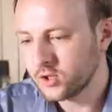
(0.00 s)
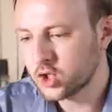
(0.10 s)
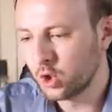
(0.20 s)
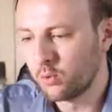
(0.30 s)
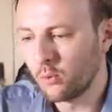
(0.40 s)

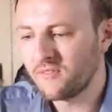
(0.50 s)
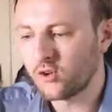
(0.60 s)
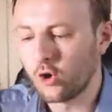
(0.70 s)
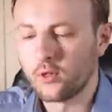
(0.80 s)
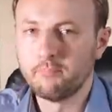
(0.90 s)
So what we've
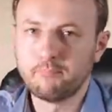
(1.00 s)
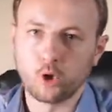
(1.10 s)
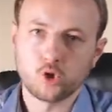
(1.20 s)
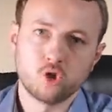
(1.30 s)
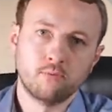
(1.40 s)
got at the
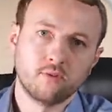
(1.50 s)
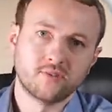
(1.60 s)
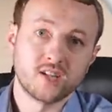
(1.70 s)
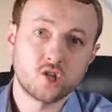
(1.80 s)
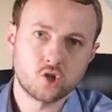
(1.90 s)
bottom
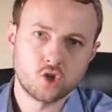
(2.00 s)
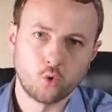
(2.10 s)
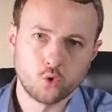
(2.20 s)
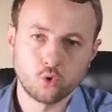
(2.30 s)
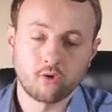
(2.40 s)
of this
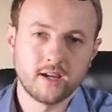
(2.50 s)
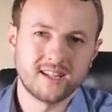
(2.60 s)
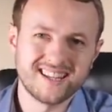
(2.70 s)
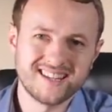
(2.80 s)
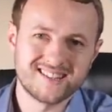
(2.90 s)
social
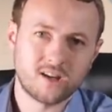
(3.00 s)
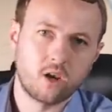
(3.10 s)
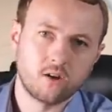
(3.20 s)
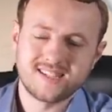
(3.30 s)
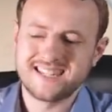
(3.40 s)
grading is
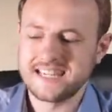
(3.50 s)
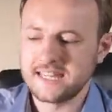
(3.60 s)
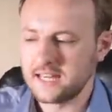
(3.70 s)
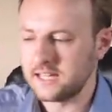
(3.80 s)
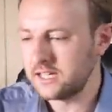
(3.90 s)
class
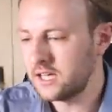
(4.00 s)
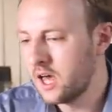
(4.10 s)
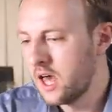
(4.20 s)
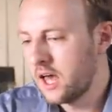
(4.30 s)
DE,